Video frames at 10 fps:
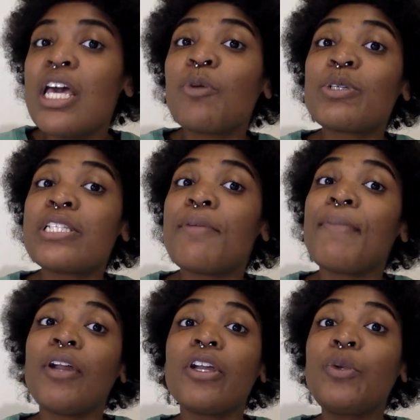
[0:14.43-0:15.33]
and was an
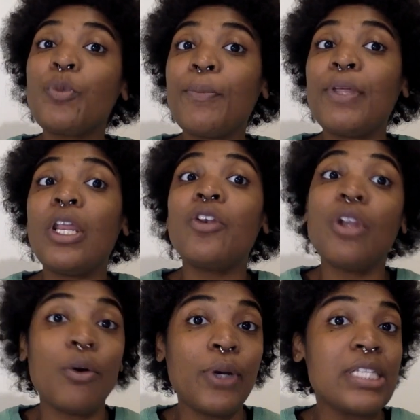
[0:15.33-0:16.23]
American woman
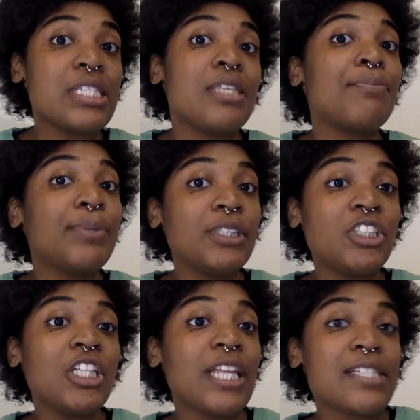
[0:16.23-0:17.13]
known as the
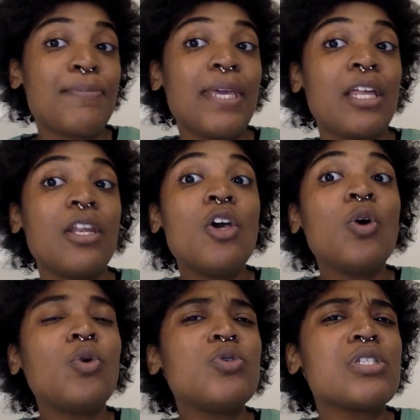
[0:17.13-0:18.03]
butch lesbian
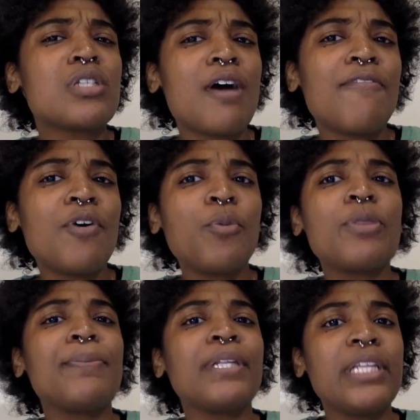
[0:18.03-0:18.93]
whose scuffle
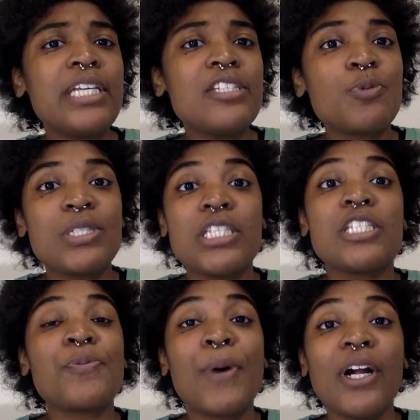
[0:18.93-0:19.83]
with police was the
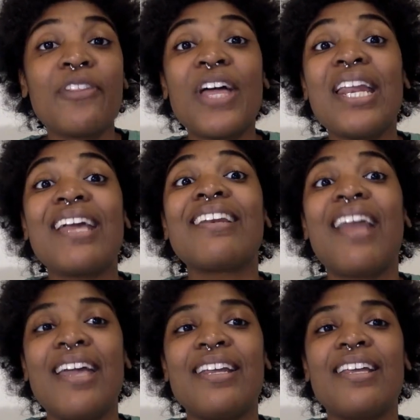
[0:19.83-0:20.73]
spark that
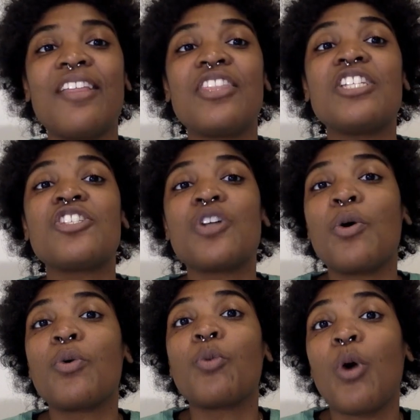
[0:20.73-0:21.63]
ignited the
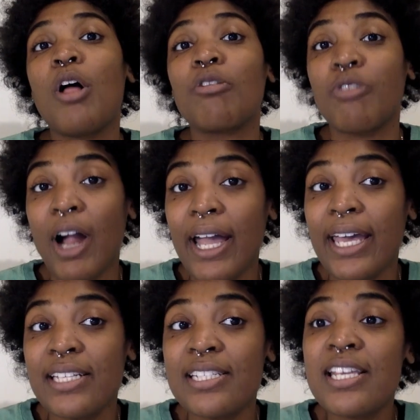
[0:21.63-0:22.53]
Stonewall
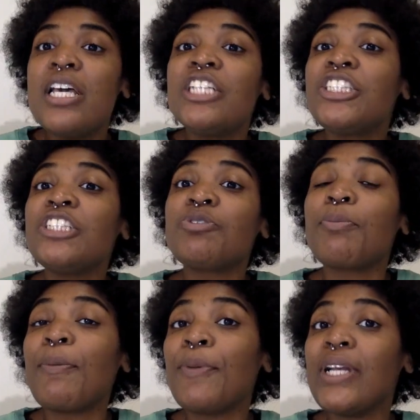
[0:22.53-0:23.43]
riots. She is
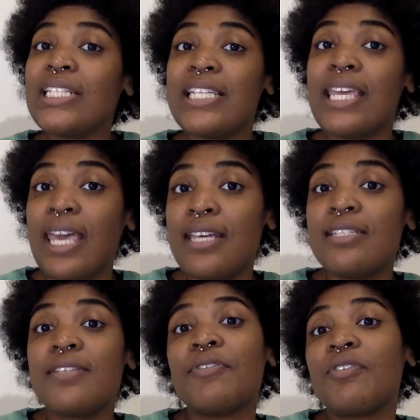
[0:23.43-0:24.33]
remembered as a gay
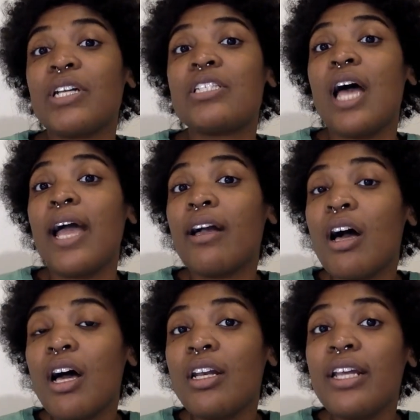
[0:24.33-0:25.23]
civil rights
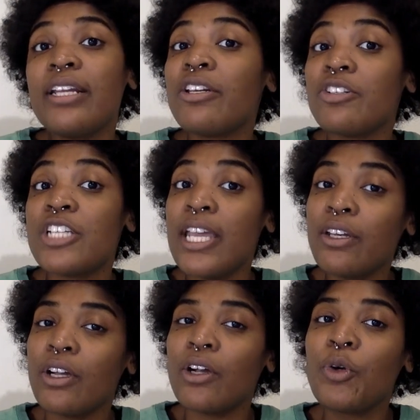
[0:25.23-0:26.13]
icon and
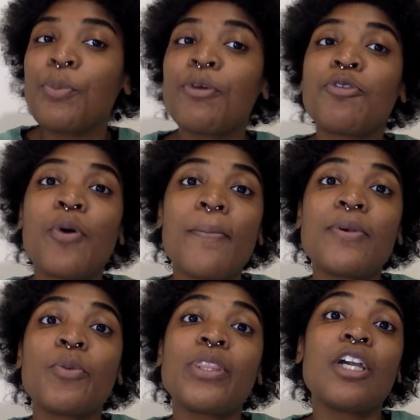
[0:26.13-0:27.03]
entertainer who performed
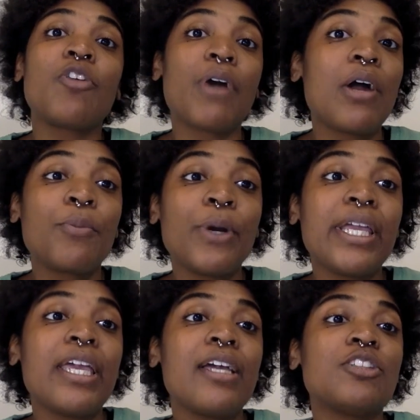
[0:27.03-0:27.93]
with the
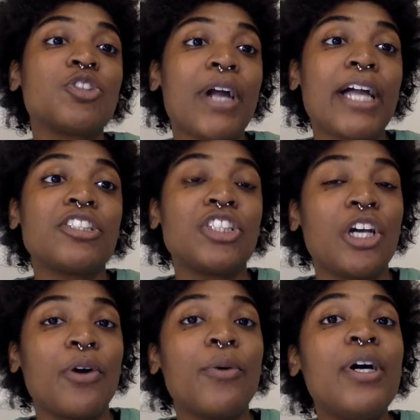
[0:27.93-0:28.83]
groundbreaking drag
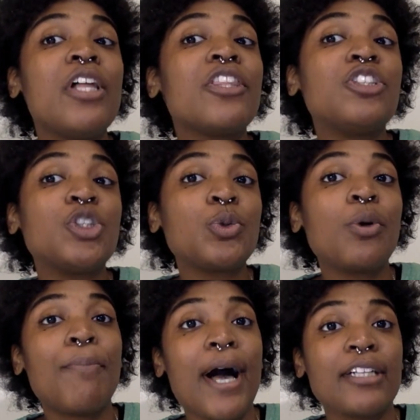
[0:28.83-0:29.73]
show the Jewel
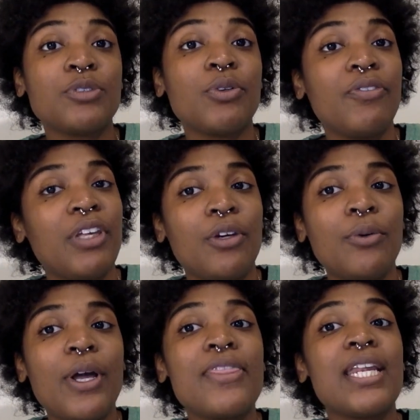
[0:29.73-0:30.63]
Box
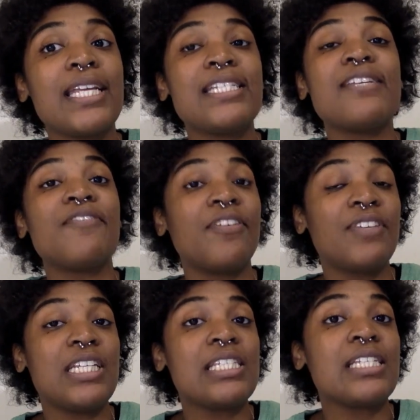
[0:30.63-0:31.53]
Revue in the
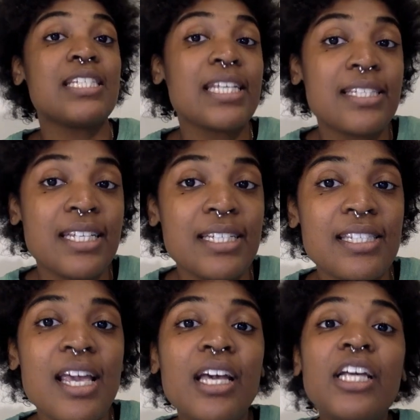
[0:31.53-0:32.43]
1950s and 60s.
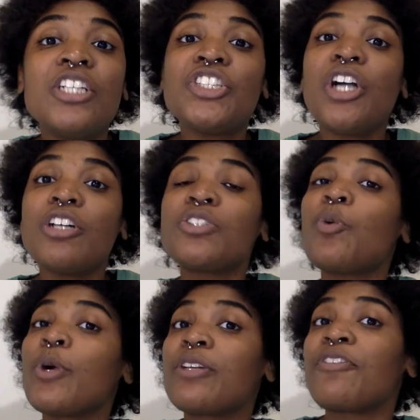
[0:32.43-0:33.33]
She also
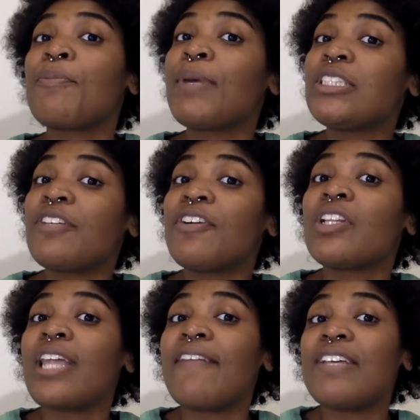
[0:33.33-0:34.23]
worked for much of her
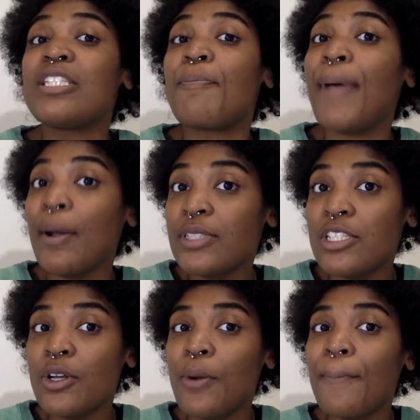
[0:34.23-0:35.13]
life as a
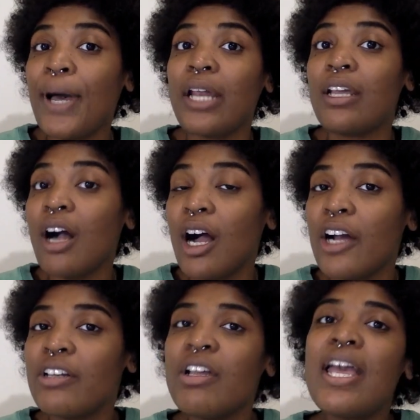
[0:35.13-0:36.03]
bouncer,
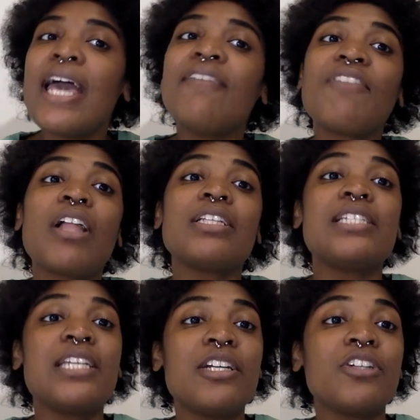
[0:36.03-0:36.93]
bodyguard, and
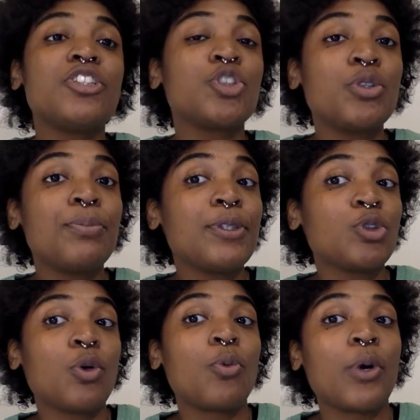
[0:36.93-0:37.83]
volunteer street
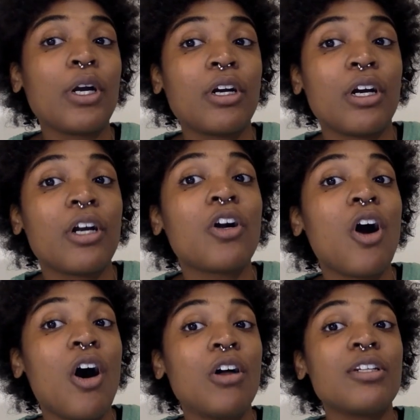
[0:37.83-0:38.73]
patrol worker
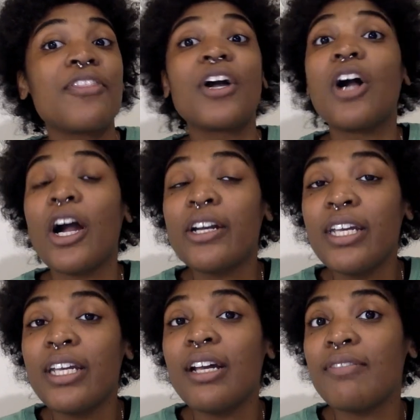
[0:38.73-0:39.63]
called the
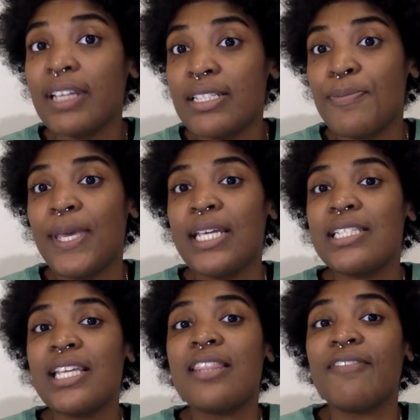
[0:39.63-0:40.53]
Guardian of Lesbians
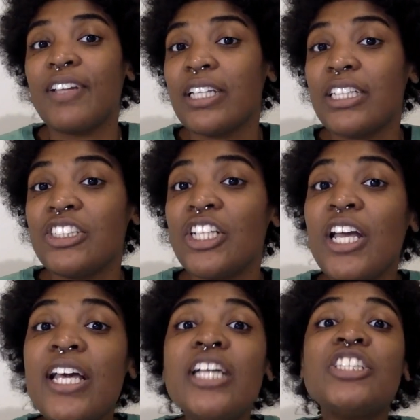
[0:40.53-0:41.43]
in the Village.
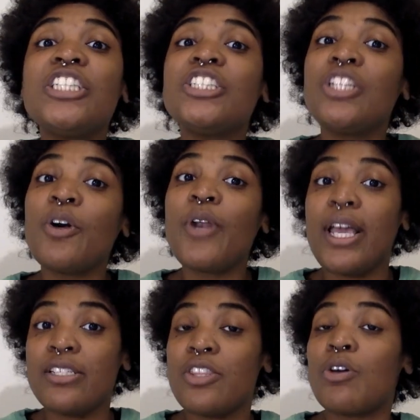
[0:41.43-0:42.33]
She is known
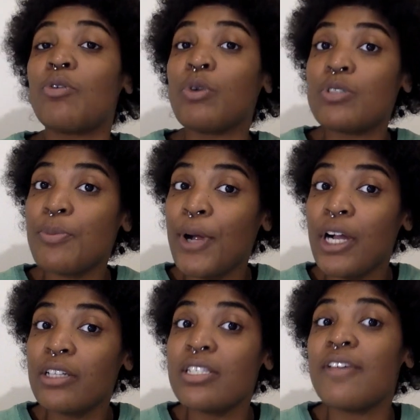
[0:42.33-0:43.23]
as the Rosa
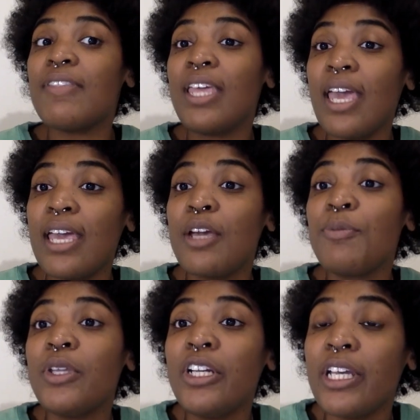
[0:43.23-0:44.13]
Parks of the gay
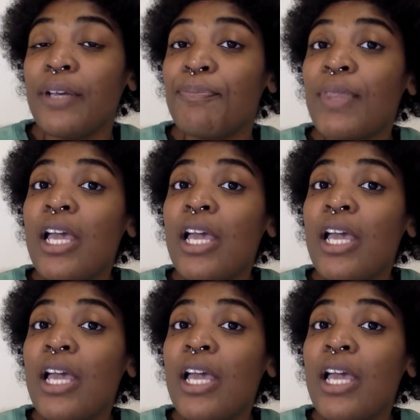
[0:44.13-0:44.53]
community.